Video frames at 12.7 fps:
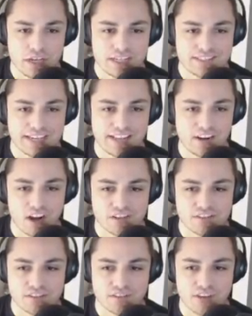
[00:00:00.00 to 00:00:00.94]
Tyler
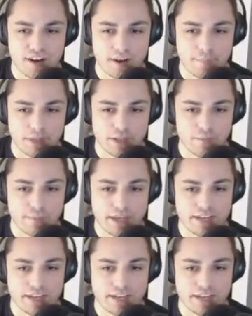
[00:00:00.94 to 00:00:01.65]
Austin's gone up a little bit,